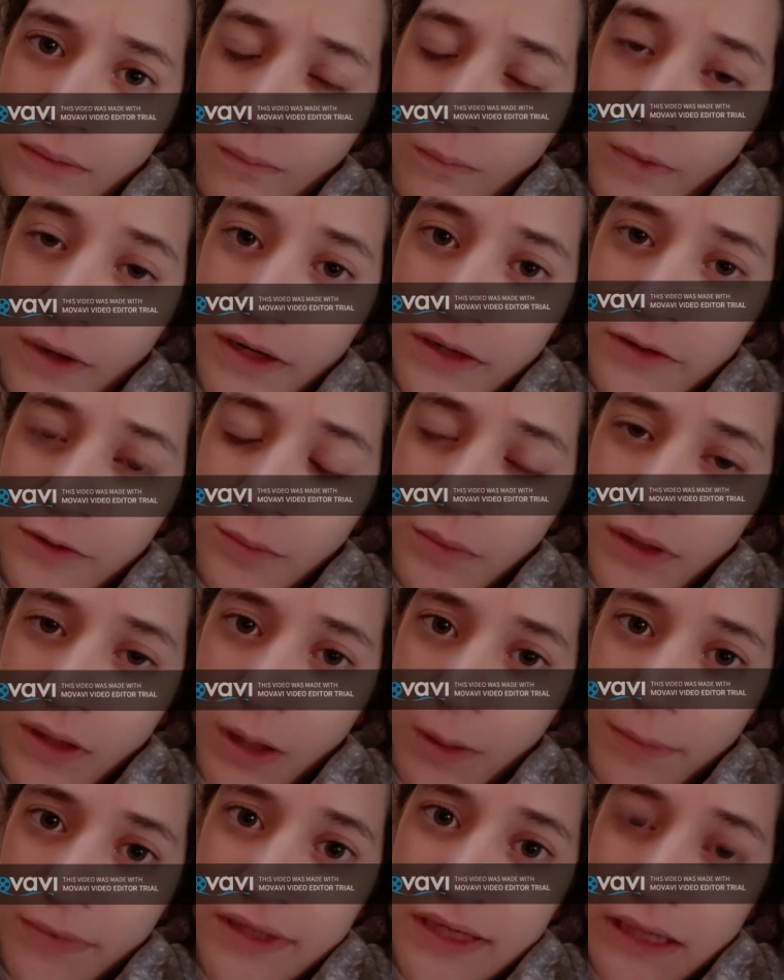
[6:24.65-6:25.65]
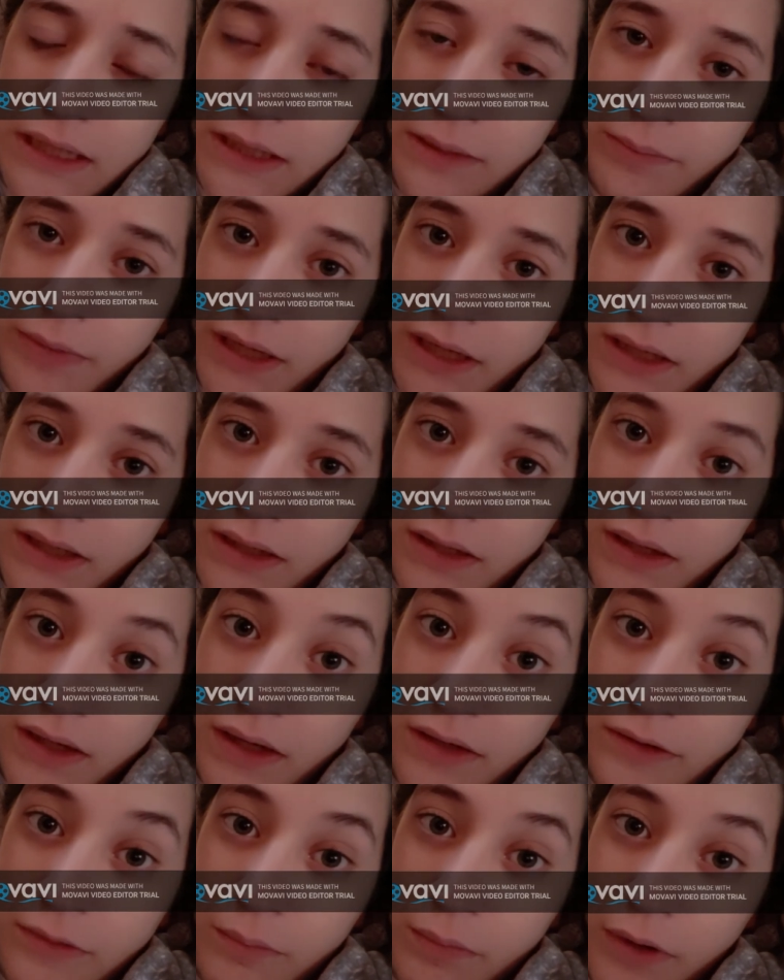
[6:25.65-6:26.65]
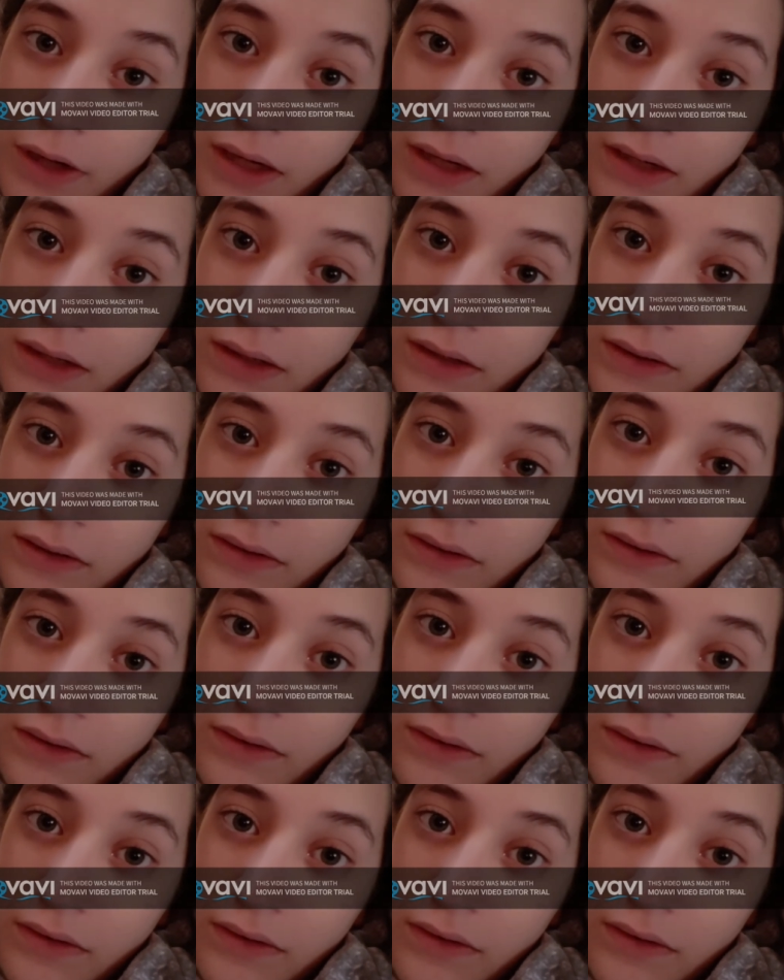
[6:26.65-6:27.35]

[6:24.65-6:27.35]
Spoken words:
When you become a diabetic and you're pregnant,